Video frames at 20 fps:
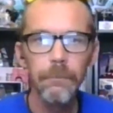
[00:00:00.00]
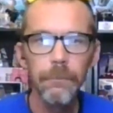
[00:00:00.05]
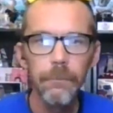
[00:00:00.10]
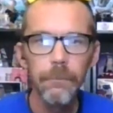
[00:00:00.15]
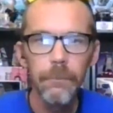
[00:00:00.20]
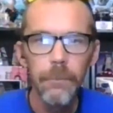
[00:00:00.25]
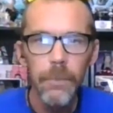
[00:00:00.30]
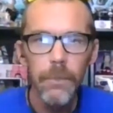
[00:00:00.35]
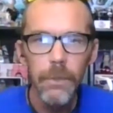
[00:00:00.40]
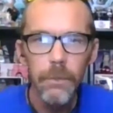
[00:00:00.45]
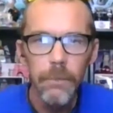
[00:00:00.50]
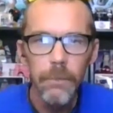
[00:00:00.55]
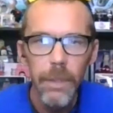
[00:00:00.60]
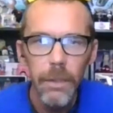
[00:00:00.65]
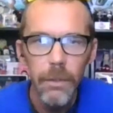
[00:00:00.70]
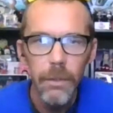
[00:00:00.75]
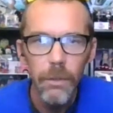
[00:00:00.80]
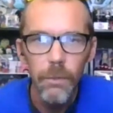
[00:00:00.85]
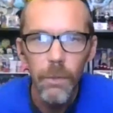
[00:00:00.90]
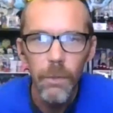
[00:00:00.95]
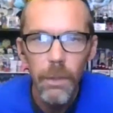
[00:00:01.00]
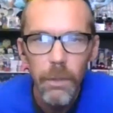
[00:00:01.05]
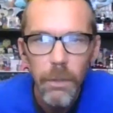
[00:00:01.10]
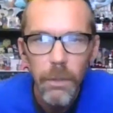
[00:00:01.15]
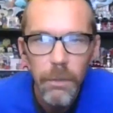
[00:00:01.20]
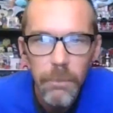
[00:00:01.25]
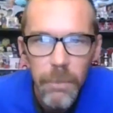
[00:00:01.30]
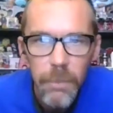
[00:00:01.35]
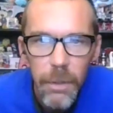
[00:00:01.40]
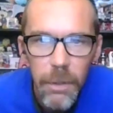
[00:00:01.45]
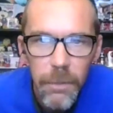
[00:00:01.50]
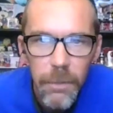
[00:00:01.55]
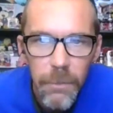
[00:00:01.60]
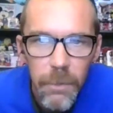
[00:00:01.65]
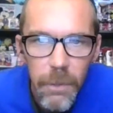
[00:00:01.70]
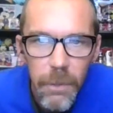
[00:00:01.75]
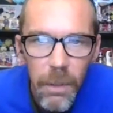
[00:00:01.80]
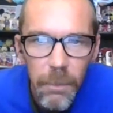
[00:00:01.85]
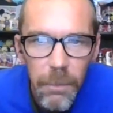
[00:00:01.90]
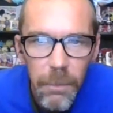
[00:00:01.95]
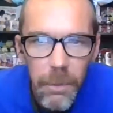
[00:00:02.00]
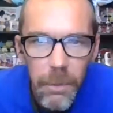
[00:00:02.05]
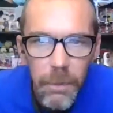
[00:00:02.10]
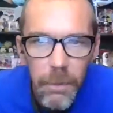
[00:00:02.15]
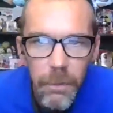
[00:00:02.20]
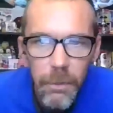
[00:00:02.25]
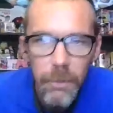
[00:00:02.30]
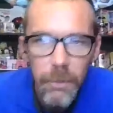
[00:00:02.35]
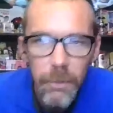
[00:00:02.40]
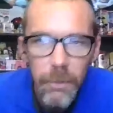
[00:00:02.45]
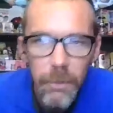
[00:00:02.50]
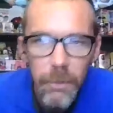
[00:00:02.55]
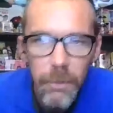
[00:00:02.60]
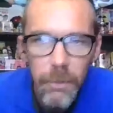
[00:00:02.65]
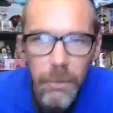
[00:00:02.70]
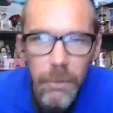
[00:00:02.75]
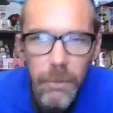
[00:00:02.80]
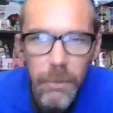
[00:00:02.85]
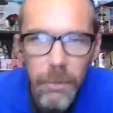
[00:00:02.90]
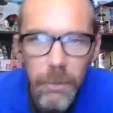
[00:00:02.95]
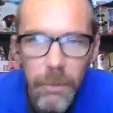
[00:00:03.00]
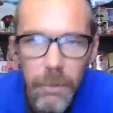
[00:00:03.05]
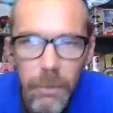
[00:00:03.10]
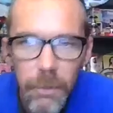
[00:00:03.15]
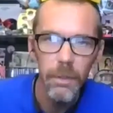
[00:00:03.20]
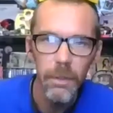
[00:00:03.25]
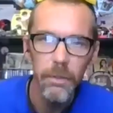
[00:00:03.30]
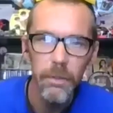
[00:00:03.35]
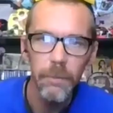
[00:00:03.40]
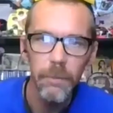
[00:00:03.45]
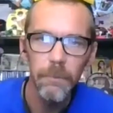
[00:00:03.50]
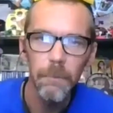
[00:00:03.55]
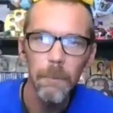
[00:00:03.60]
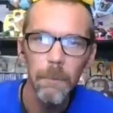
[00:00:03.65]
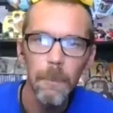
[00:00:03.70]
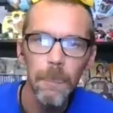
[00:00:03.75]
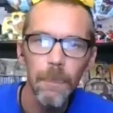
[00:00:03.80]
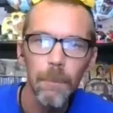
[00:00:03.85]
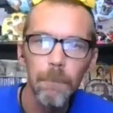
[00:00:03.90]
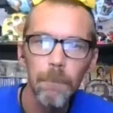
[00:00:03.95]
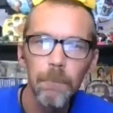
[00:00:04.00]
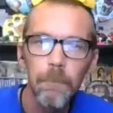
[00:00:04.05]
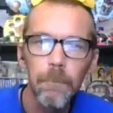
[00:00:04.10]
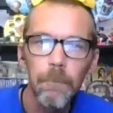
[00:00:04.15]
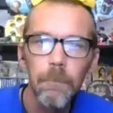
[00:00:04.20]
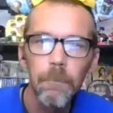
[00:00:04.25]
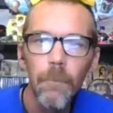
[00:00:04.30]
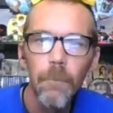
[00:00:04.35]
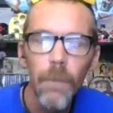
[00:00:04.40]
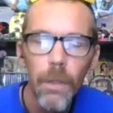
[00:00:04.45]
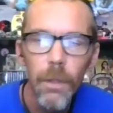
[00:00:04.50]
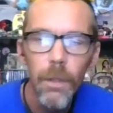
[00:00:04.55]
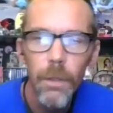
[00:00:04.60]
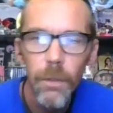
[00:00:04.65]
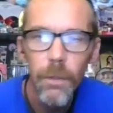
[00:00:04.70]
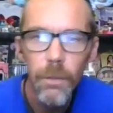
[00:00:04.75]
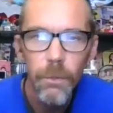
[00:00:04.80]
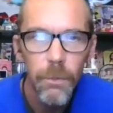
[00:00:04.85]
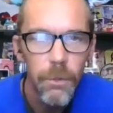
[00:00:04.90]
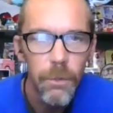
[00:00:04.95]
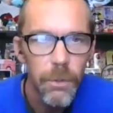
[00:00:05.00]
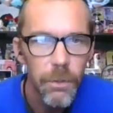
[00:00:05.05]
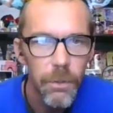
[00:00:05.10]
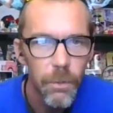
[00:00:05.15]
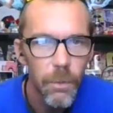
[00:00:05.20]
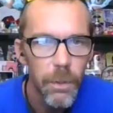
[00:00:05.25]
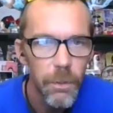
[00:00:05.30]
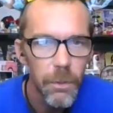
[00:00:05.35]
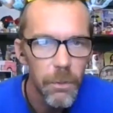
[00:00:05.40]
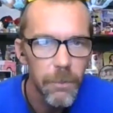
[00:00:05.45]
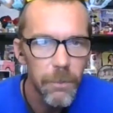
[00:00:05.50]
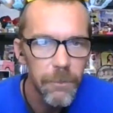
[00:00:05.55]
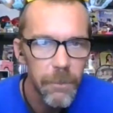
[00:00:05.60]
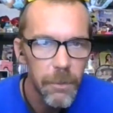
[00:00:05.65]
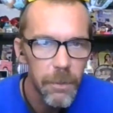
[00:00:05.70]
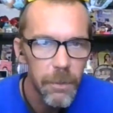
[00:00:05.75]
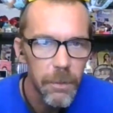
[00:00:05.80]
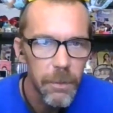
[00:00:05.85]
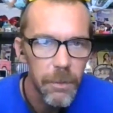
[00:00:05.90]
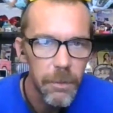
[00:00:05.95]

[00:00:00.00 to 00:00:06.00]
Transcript: Amanda, welcome. Thanks for stopping in. Really appreciate it. We just went over the